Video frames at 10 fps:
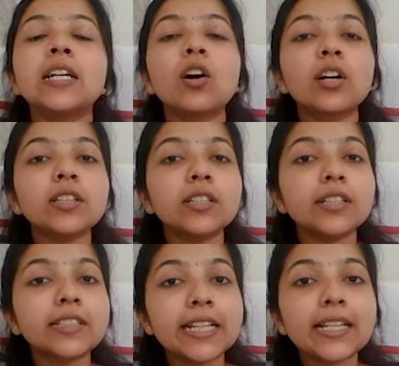On
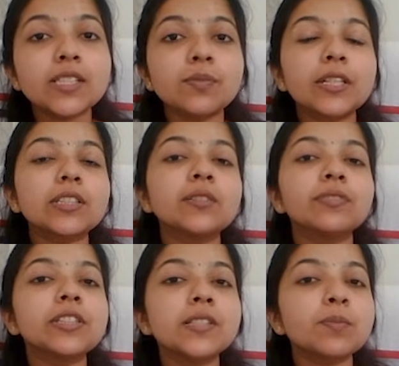days where the
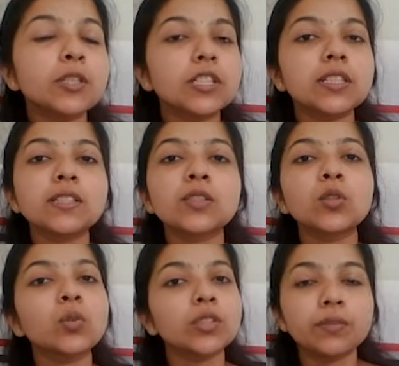wind speed is
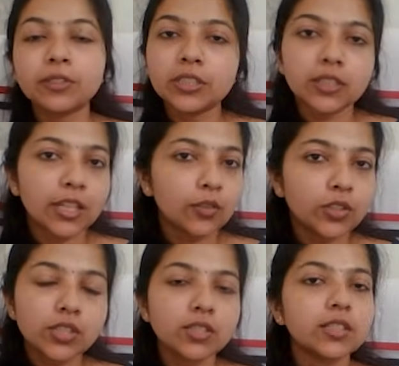low, the wind
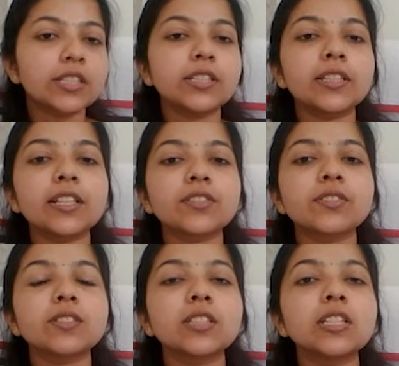cannot generate
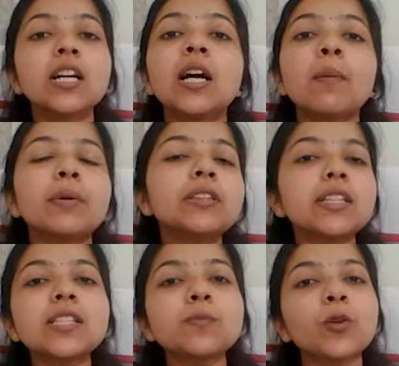electricity.
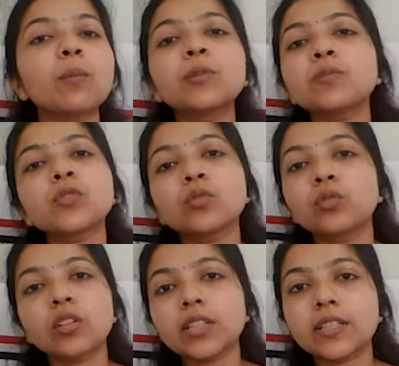But these problems
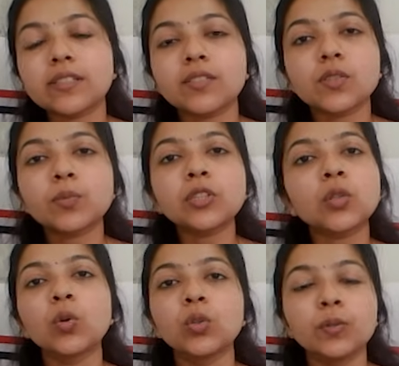do not exist
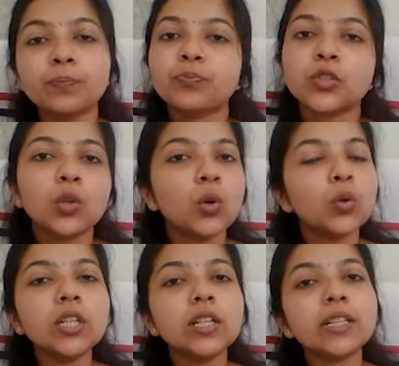with coal.
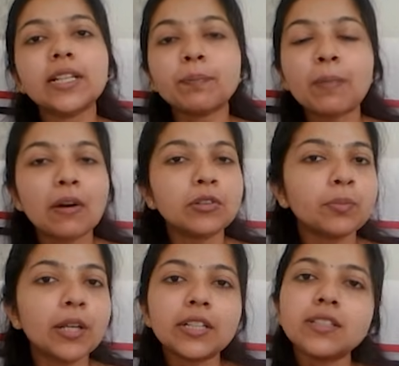Coal
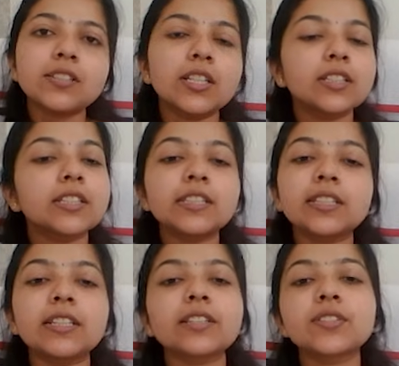power plants
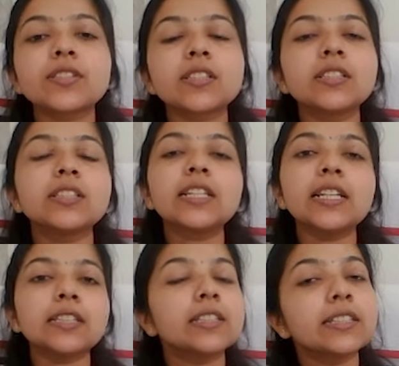generate
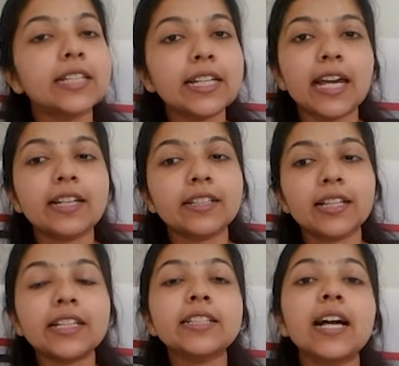electricity day and
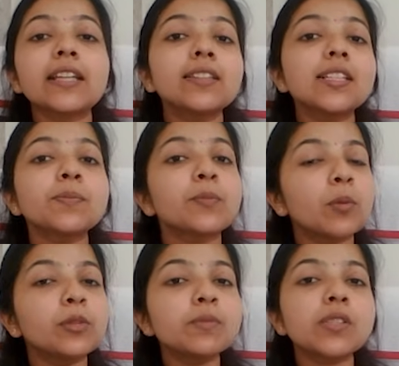night, and these
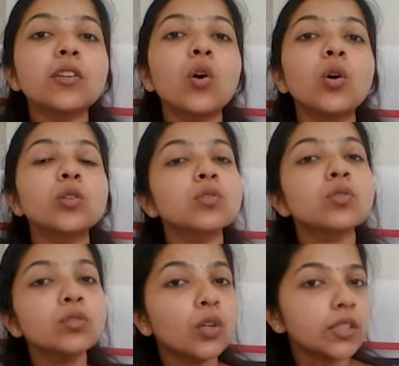problems are
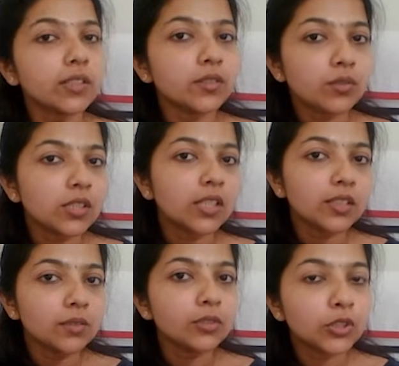also not
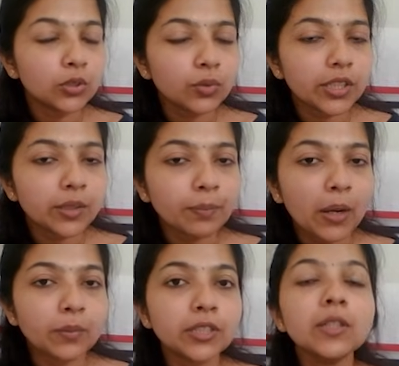associated with nuclear
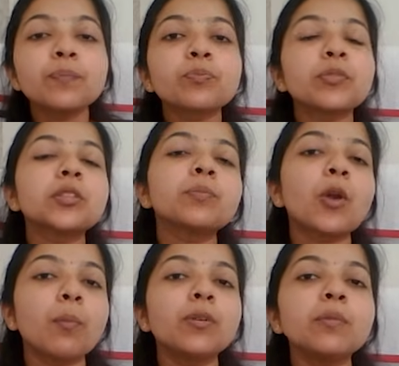power. But the
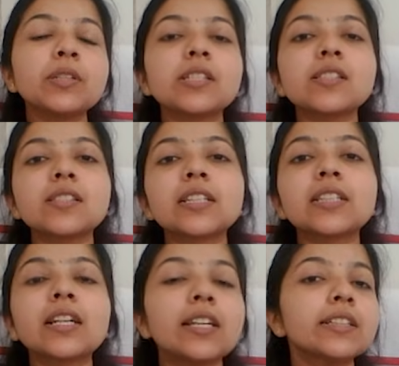problem is
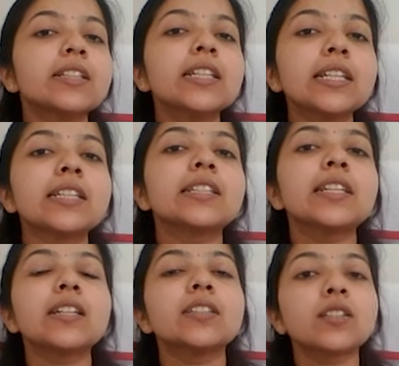that currently
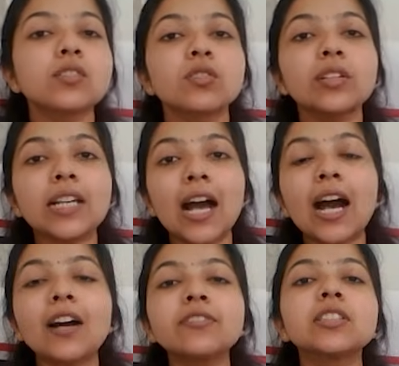India does not
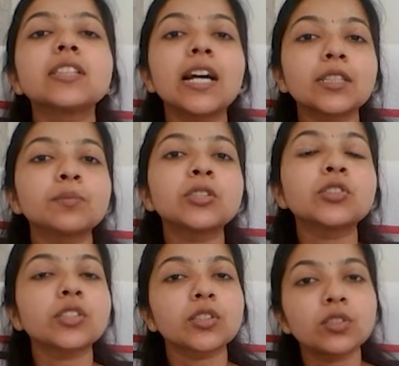have that
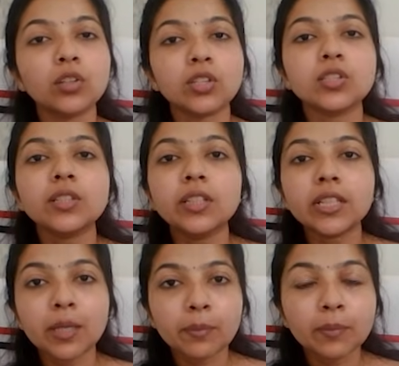much technological
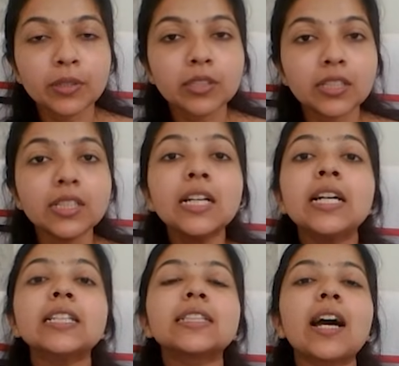capability,
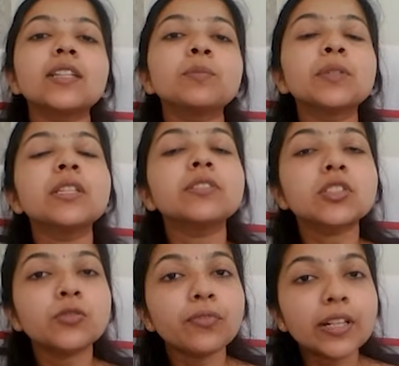that
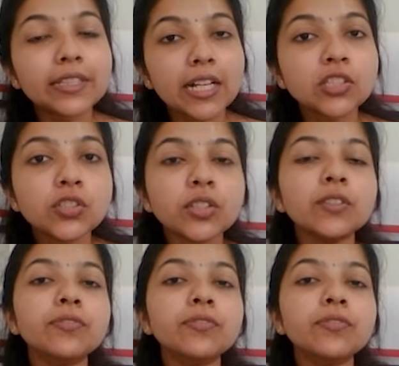much financial